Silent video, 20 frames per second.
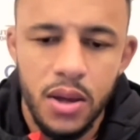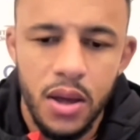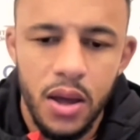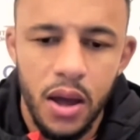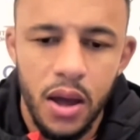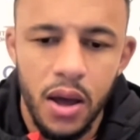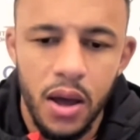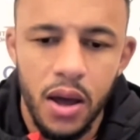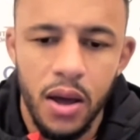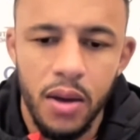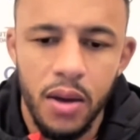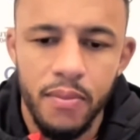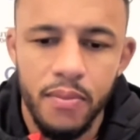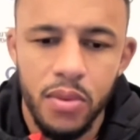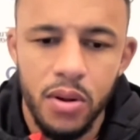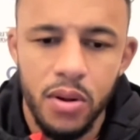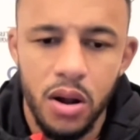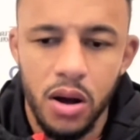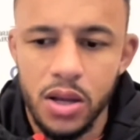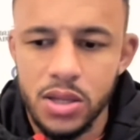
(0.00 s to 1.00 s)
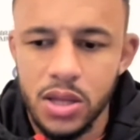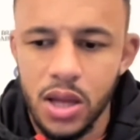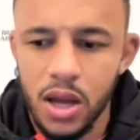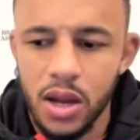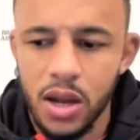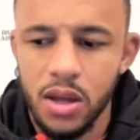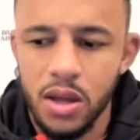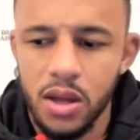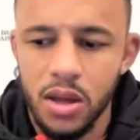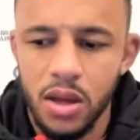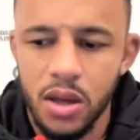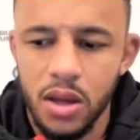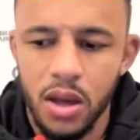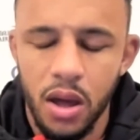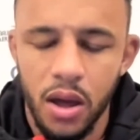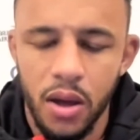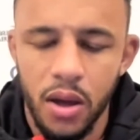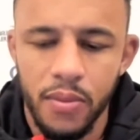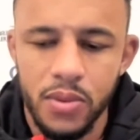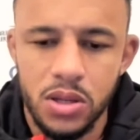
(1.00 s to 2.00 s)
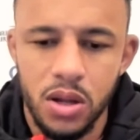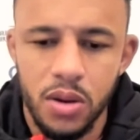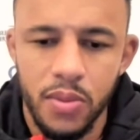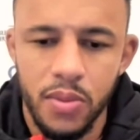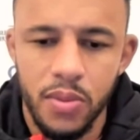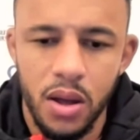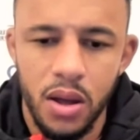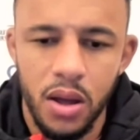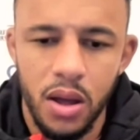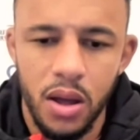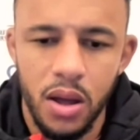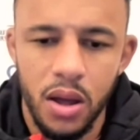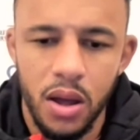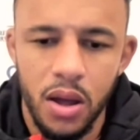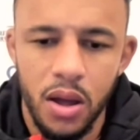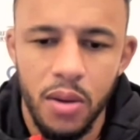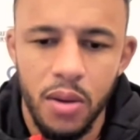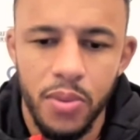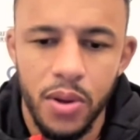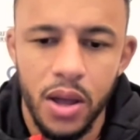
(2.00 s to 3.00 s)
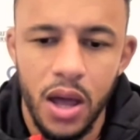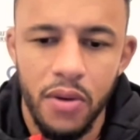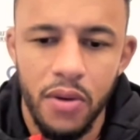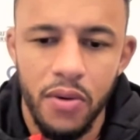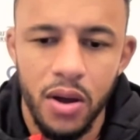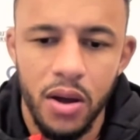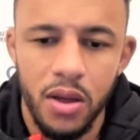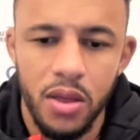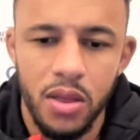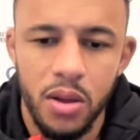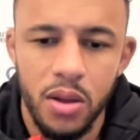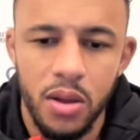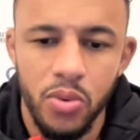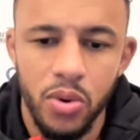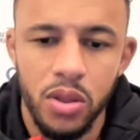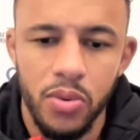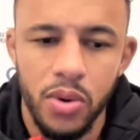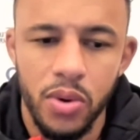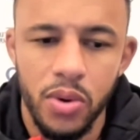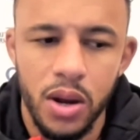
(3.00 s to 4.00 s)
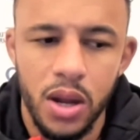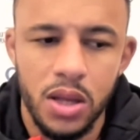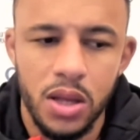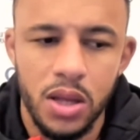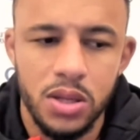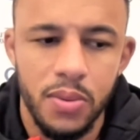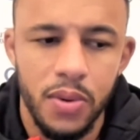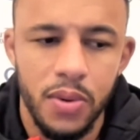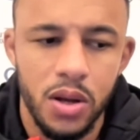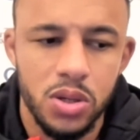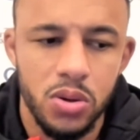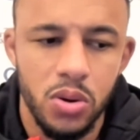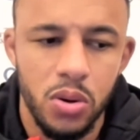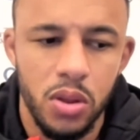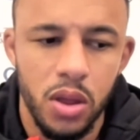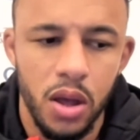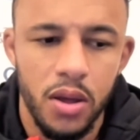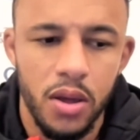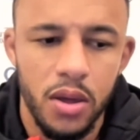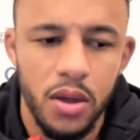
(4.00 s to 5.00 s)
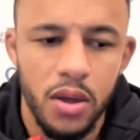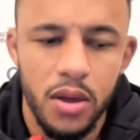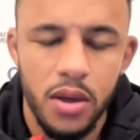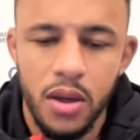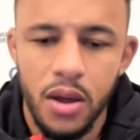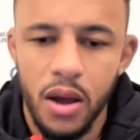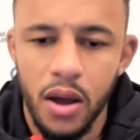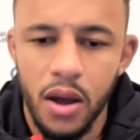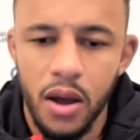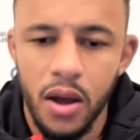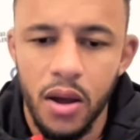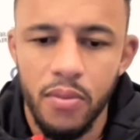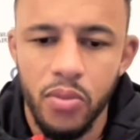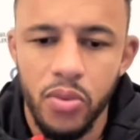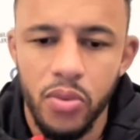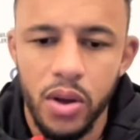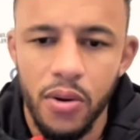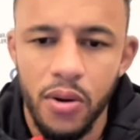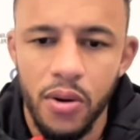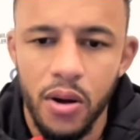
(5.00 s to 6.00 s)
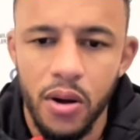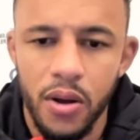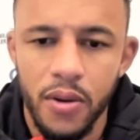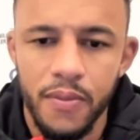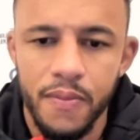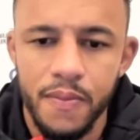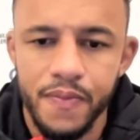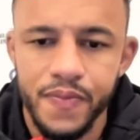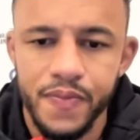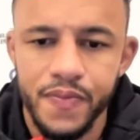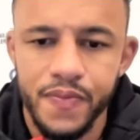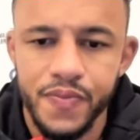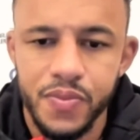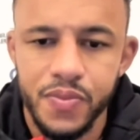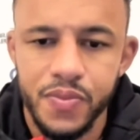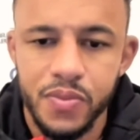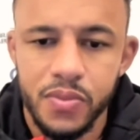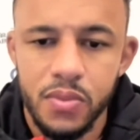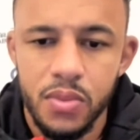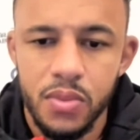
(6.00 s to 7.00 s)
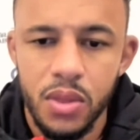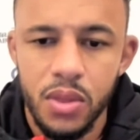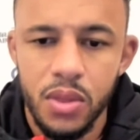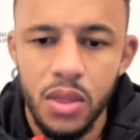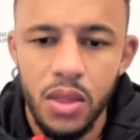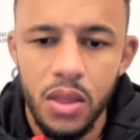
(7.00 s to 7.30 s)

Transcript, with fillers: like I said, it's going to be a big area, one that we need to make sure that we get right. Okay.